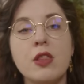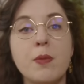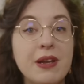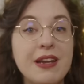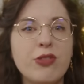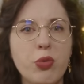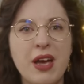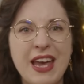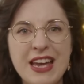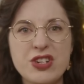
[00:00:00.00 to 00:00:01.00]
the police were
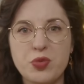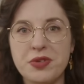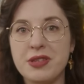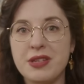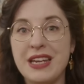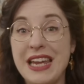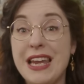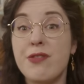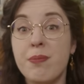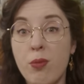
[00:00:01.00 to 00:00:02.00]
hit with
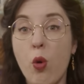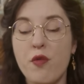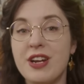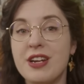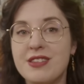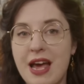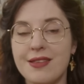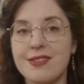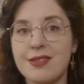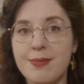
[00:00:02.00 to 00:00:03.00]
even more of an
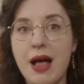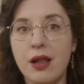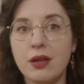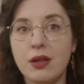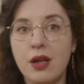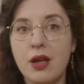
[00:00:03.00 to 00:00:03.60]
intense smell.